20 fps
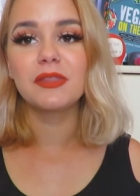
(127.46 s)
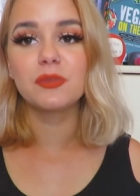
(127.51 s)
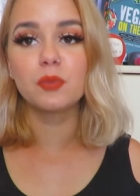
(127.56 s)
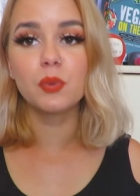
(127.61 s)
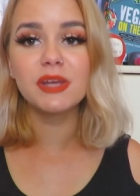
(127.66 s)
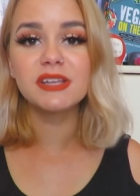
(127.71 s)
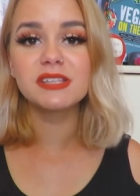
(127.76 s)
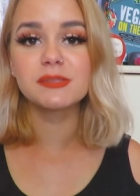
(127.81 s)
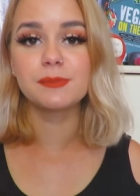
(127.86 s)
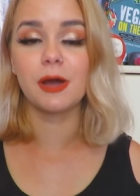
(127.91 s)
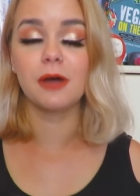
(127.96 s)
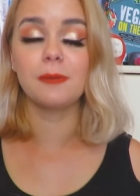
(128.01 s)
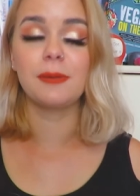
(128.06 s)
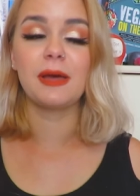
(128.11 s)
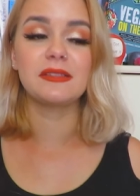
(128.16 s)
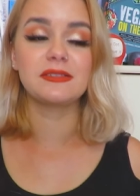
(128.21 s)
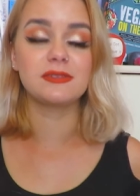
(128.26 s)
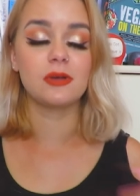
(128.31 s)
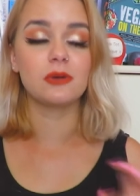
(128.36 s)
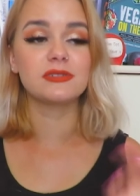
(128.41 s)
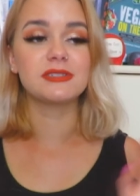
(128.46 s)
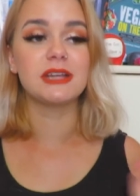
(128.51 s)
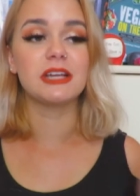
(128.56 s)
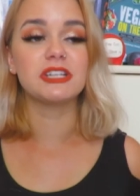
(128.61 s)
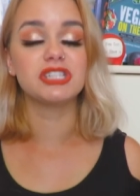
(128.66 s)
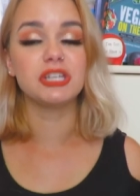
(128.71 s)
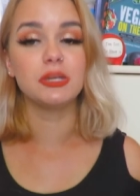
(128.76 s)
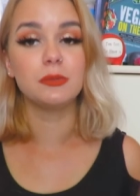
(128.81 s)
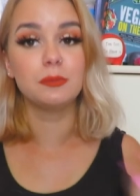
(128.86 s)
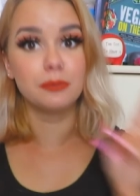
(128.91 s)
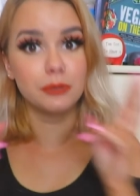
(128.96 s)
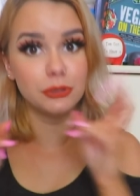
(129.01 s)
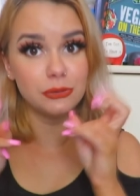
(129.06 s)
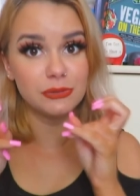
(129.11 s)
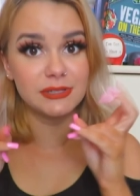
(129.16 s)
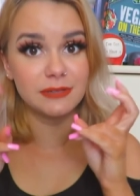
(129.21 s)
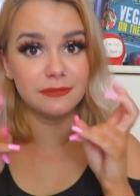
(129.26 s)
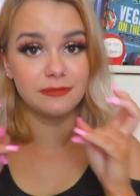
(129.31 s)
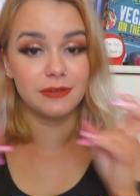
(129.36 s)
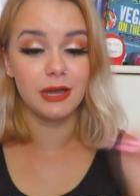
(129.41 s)
And the weirdest part about this whole statue,
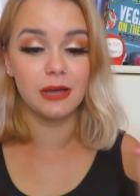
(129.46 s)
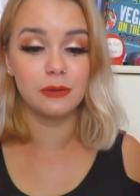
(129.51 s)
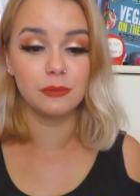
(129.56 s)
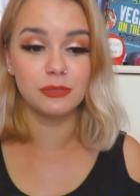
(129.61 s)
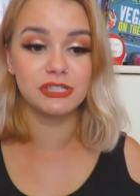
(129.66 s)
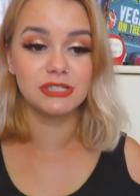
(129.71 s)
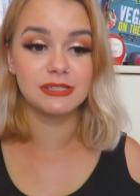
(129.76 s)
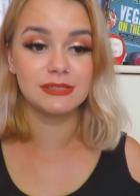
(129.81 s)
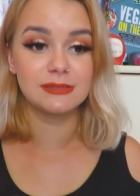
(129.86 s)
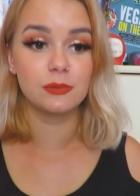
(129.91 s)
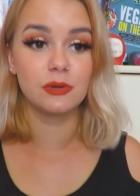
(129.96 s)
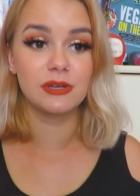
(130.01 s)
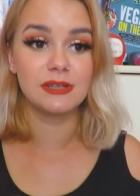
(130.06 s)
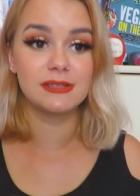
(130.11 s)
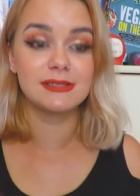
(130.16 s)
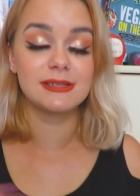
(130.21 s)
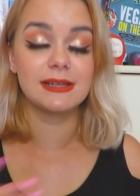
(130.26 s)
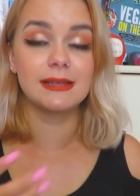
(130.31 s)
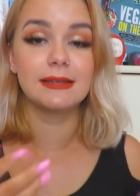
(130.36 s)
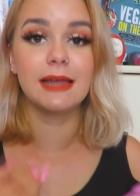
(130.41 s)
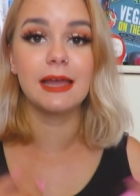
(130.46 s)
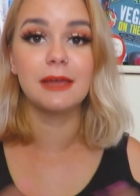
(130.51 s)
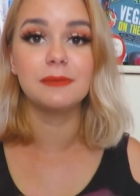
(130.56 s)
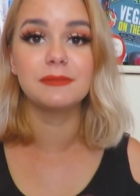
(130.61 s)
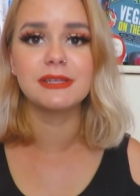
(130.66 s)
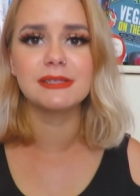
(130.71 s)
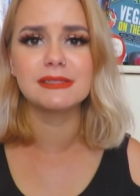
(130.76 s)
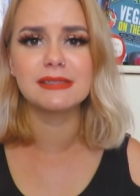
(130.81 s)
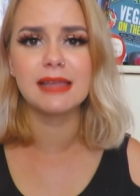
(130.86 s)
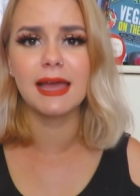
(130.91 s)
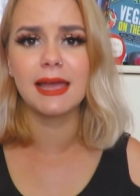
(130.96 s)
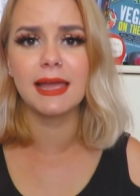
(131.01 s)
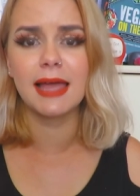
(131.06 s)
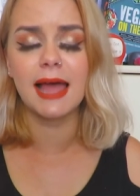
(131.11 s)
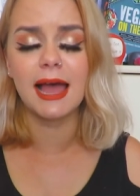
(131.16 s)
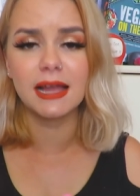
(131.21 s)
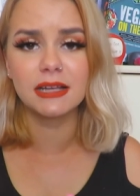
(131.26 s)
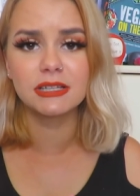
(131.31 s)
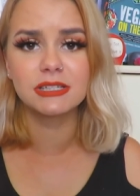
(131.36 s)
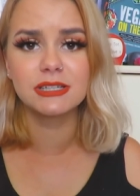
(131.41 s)
Blucifer, which is what it's nicknamed, is that
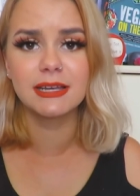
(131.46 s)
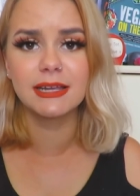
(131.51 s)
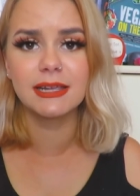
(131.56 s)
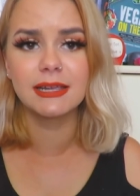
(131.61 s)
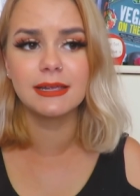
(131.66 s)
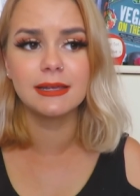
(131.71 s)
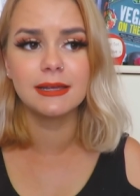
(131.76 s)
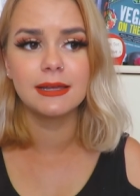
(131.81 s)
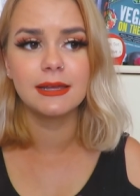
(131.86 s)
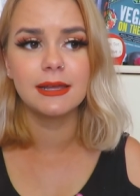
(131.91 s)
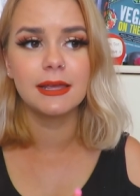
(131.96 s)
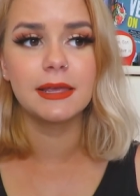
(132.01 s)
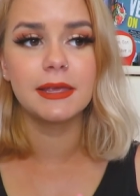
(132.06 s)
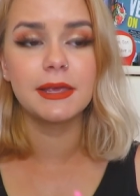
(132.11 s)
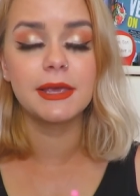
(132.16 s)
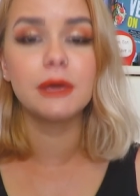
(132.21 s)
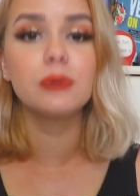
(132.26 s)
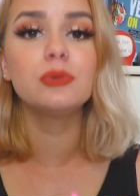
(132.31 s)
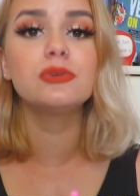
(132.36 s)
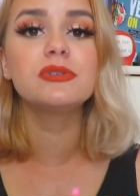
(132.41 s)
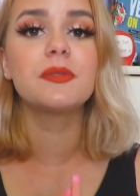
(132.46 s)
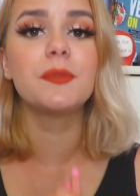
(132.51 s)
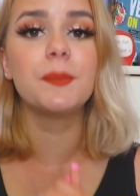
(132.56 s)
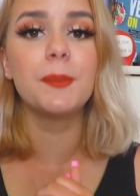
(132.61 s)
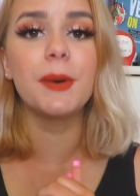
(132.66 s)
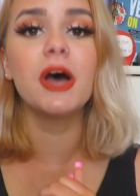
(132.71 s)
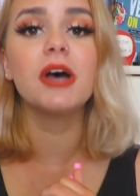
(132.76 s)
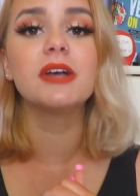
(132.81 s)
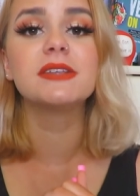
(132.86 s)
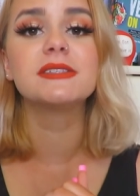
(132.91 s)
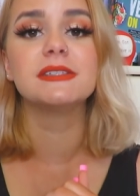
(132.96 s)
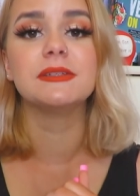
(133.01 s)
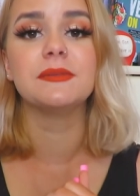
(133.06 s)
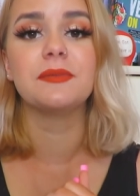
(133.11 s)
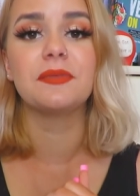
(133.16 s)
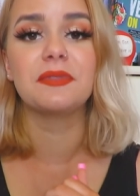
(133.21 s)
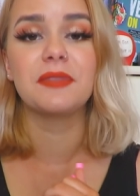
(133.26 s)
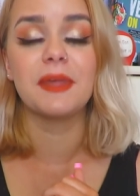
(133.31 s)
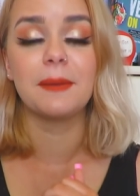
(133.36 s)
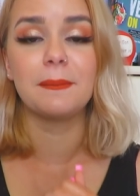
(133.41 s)
it actually killed the
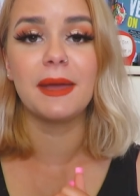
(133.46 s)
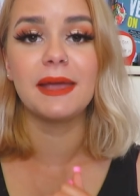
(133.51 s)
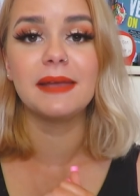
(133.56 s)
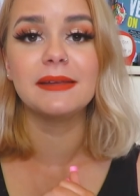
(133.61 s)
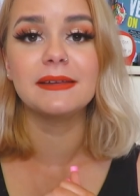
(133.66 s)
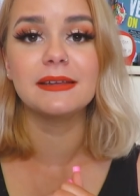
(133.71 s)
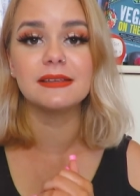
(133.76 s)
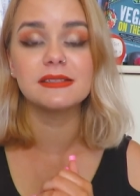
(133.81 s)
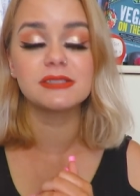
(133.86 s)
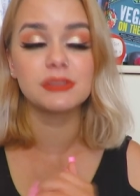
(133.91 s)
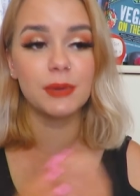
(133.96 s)
person that made it.